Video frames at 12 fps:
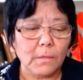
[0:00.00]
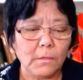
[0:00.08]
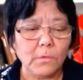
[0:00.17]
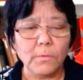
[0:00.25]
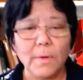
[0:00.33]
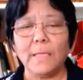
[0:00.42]

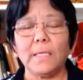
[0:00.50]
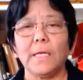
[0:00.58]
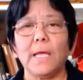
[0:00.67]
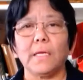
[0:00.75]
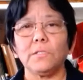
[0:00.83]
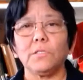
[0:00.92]
Duality
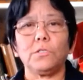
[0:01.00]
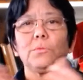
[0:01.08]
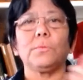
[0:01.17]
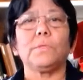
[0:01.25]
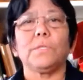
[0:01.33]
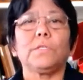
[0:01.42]
has to do
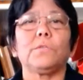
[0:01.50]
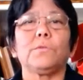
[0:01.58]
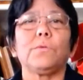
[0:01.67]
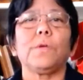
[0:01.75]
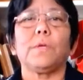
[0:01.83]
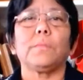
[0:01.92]
with
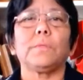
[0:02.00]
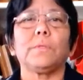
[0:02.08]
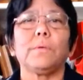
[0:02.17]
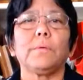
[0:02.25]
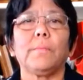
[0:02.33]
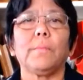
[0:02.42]
extremes.
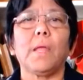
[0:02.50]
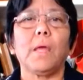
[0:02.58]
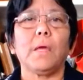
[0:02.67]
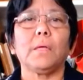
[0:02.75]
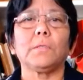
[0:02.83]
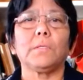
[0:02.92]

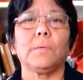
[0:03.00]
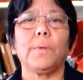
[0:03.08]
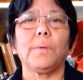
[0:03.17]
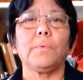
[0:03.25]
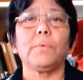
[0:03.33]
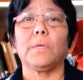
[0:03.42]
And some
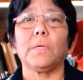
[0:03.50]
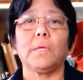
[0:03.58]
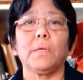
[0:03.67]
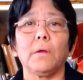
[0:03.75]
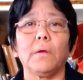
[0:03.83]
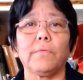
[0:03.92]
people want to
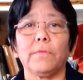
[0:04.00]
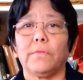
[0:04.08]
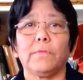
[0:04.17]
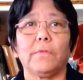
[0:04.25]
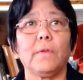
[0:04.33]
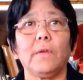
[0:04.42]
get off
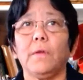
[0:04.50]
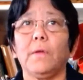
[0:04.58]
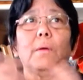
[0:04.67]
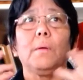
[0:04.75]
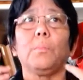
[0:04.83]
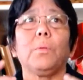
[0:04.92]
this
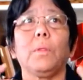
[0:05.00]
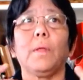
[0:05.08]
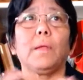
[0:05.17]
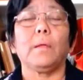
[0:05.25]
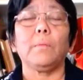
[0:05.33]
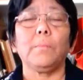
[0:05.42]

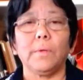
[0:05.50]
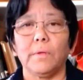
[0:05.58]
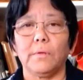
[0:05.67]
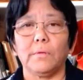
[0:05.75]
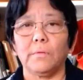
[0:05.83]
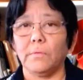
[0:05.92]
planet
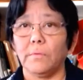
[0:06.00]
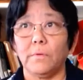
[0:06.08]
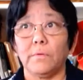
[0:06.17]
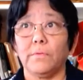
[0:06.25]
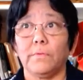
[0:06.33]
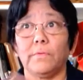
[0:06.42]
or
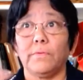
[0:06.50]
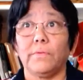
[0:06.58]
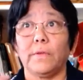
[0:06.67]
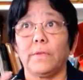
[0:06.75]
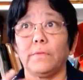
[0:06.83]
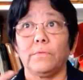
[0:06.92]
this
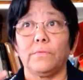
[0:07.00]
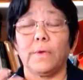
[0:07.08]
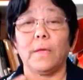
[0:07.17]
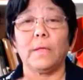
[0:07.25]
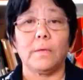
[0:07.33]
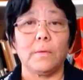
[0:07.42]
phase of
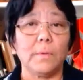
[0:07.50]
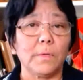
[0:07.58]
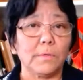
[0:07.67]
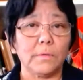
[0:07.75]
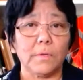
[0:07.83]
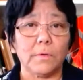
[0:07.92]
reality
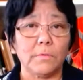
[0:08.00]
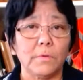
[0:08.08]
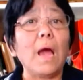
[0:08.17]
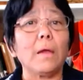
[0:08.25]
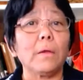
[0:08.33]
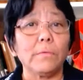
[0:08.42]
because they're
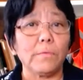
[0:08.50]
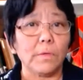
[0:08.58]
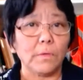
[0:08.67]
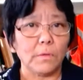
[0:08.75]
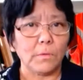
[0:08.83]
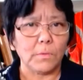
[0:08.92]
tired of
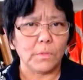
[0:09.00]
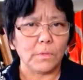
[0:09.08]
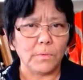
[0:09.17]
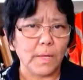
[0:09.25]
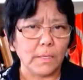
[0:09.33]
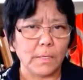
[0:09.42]
dealing with
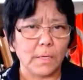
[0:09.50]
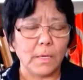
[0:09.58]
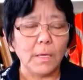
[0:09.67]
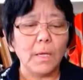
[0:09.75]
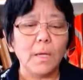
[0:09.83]
duality.